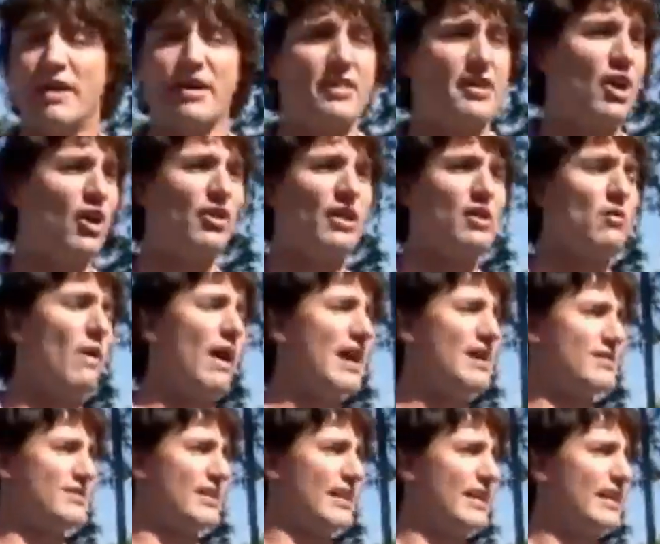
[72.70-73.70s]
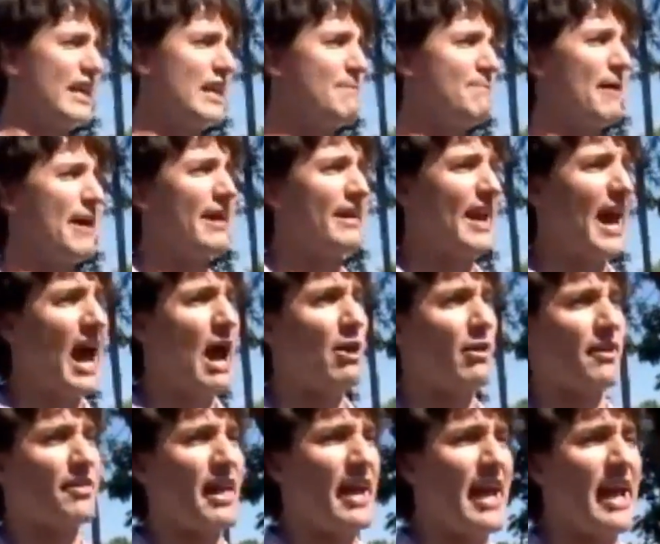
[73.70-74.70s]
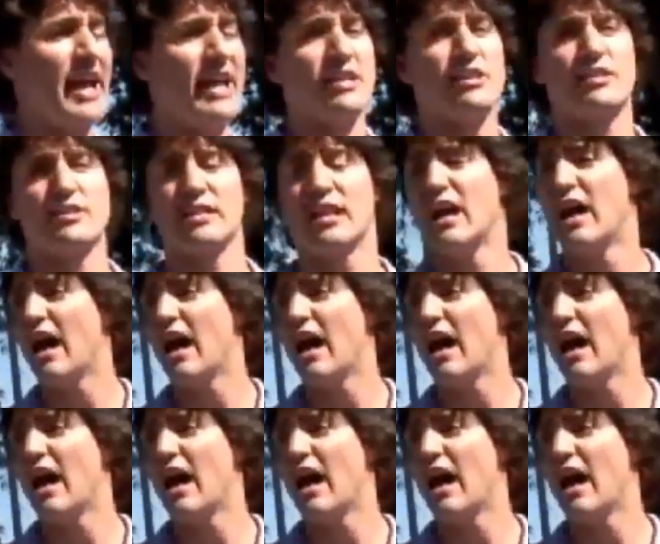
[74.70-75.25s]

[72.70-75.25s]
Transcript: of the only ways to keep it out of the hands